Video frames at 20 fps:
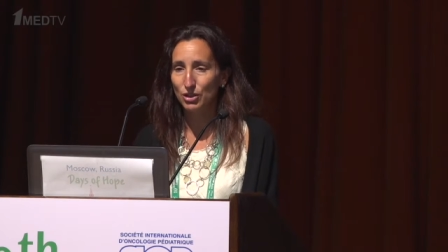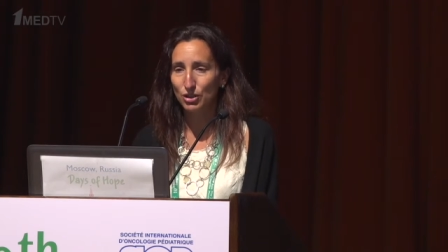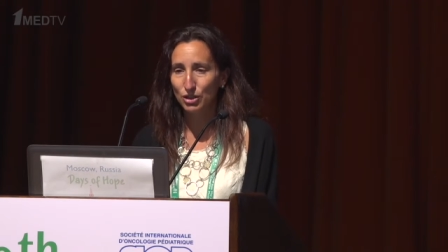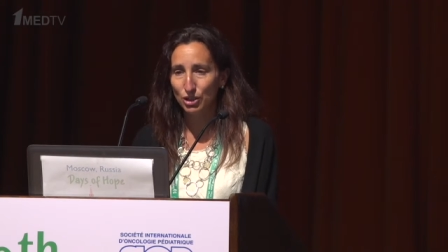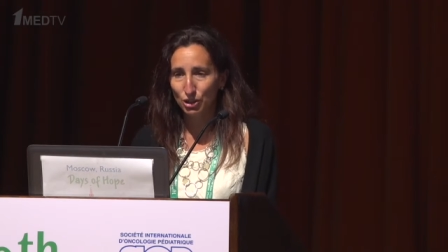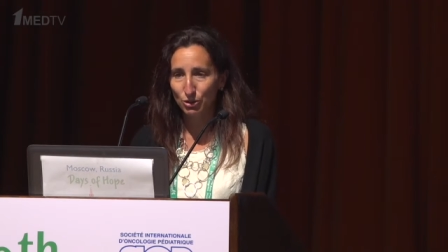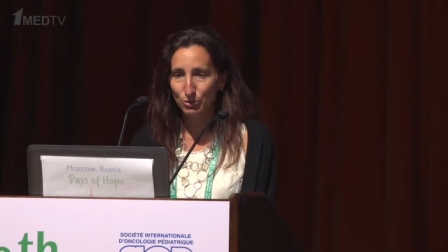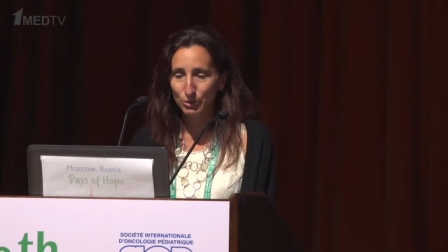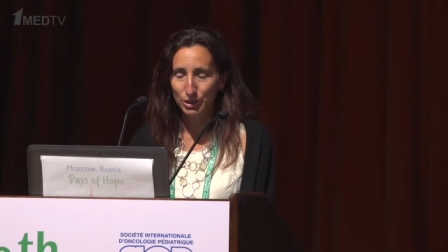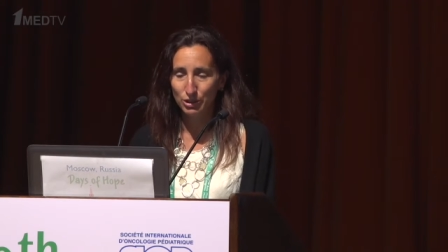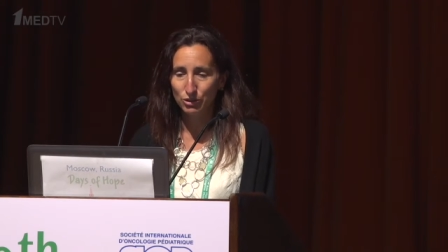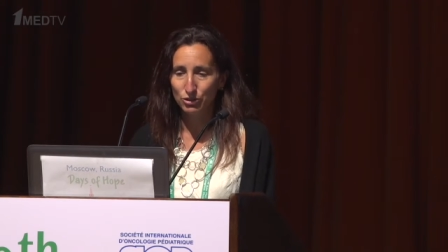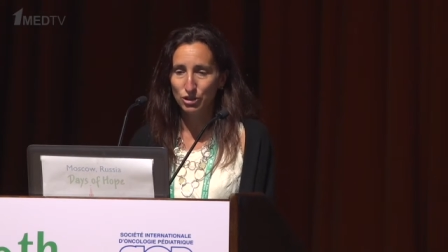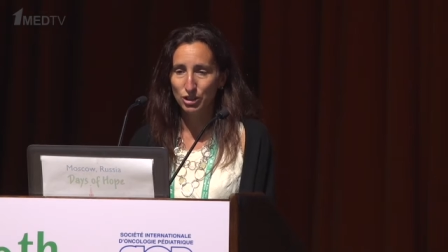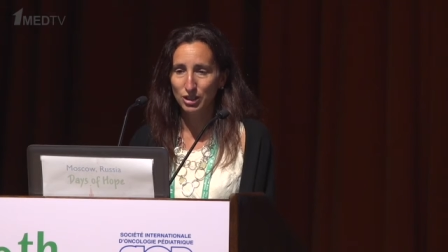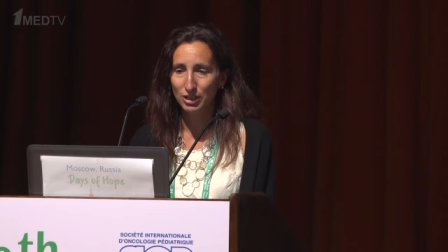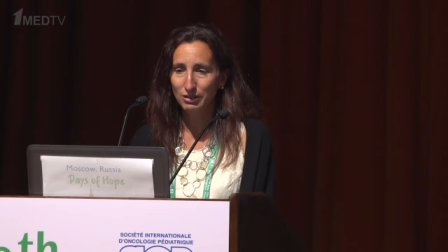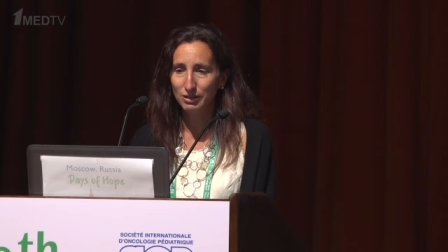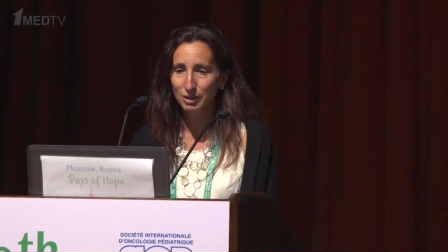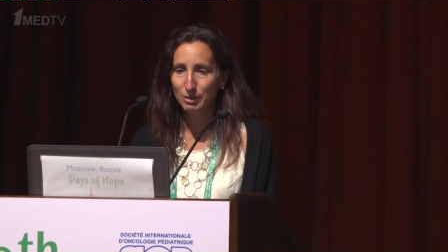argue with their
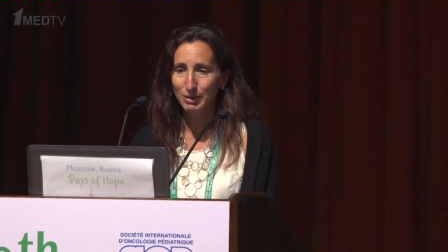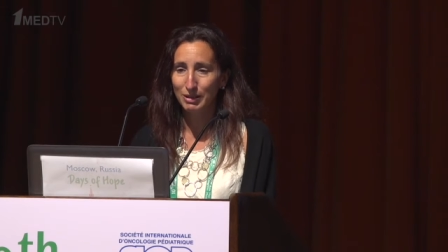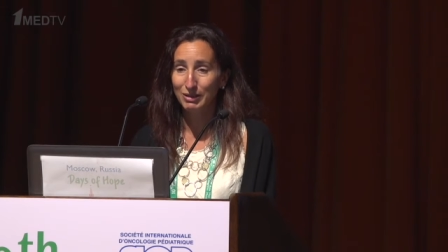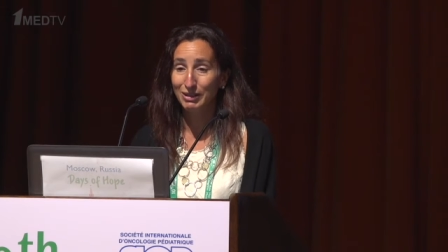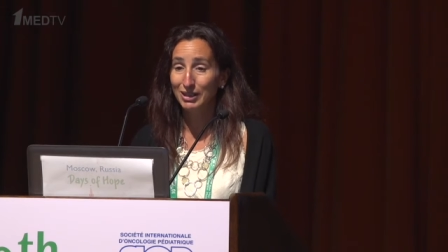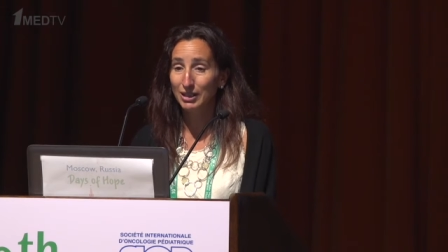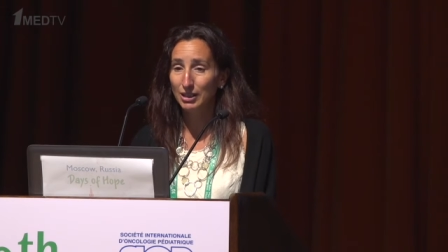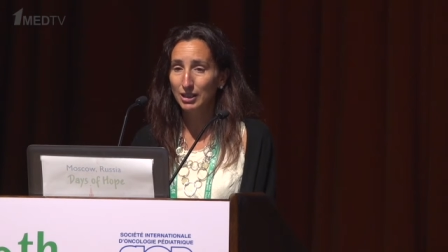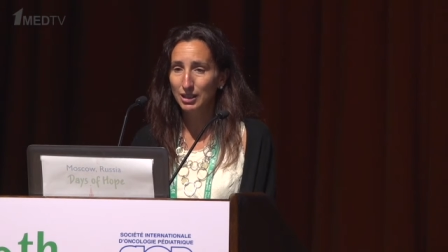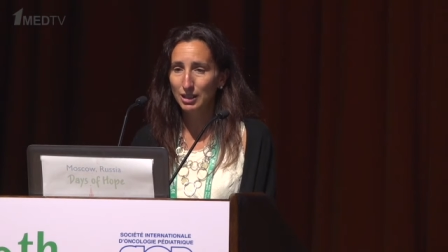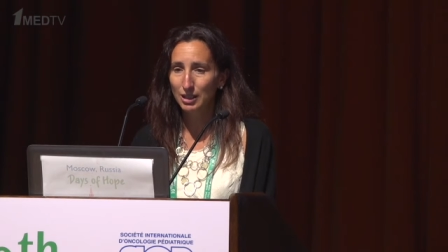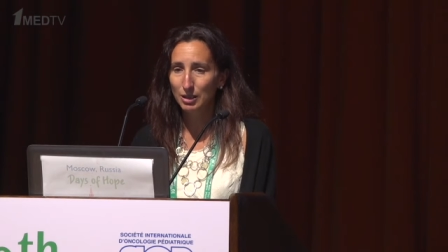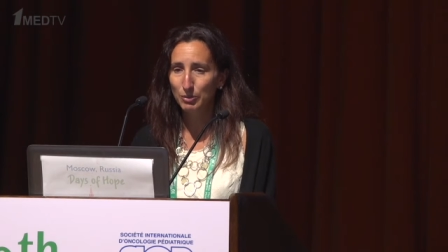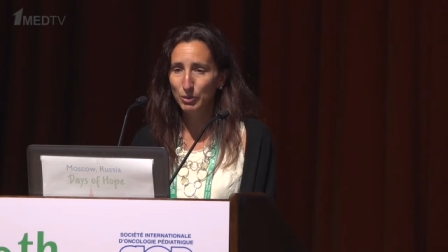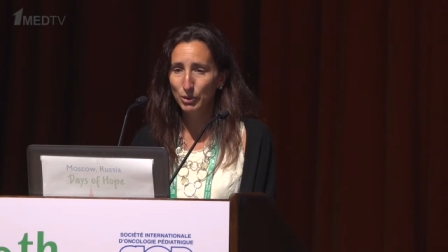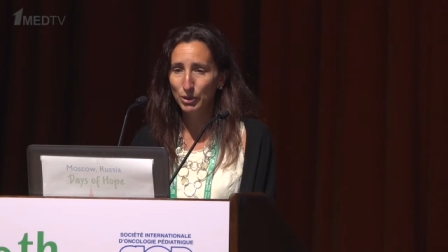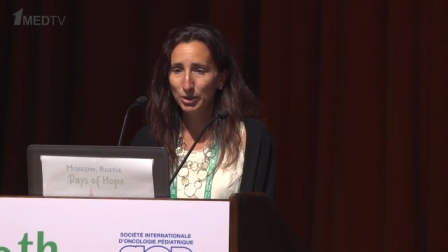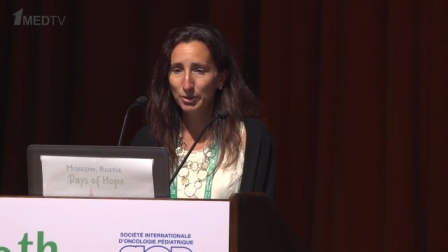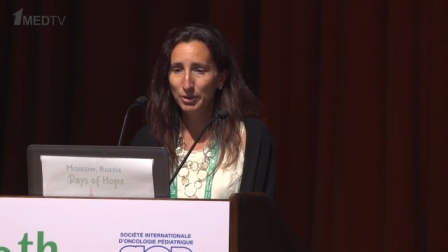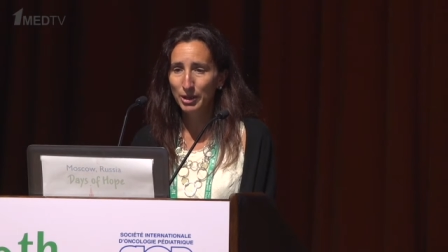child about eating
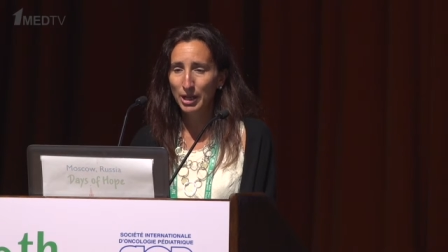anymore.